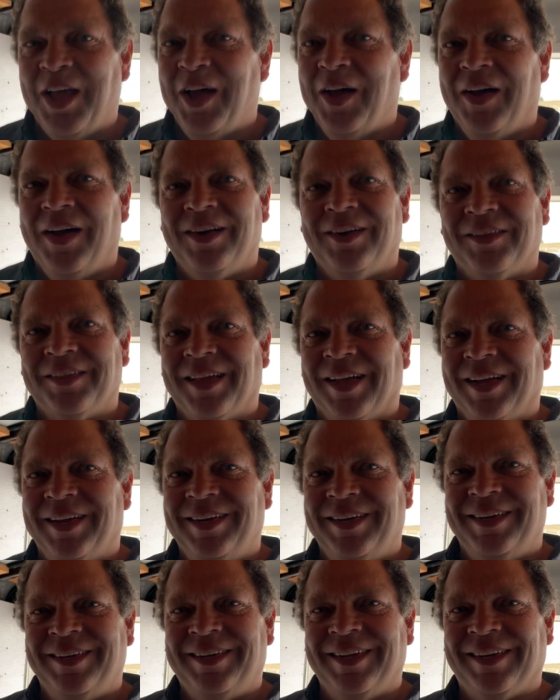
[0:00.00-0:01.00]
No, I don't
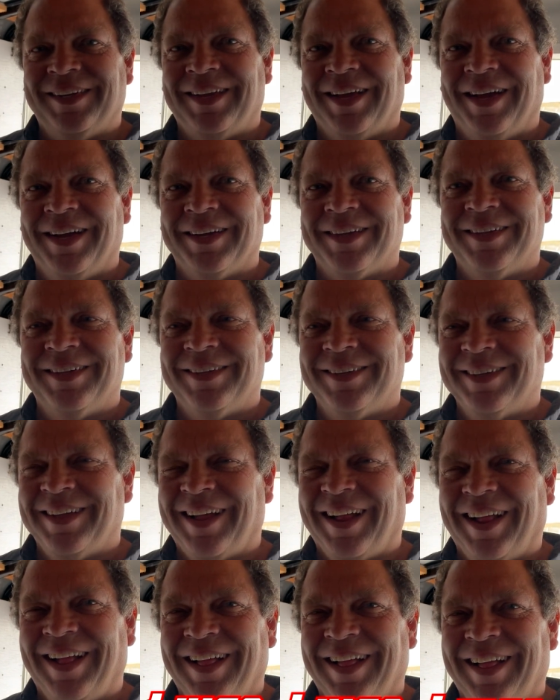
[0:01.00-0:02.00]
think I need a
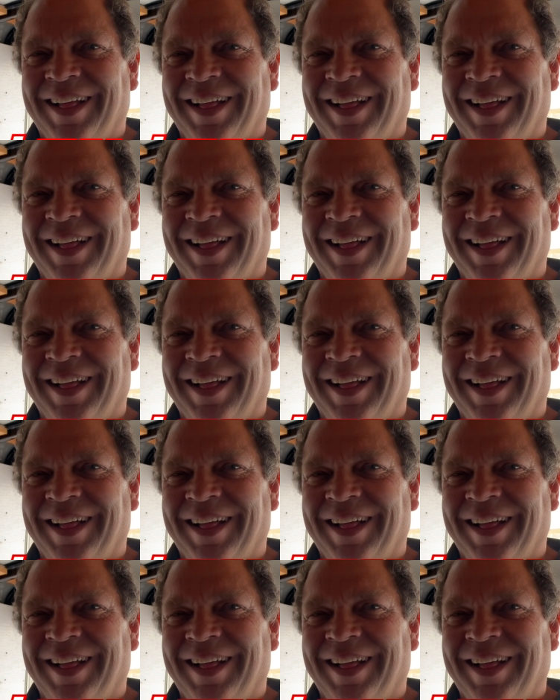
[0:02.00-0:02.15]
TikTok.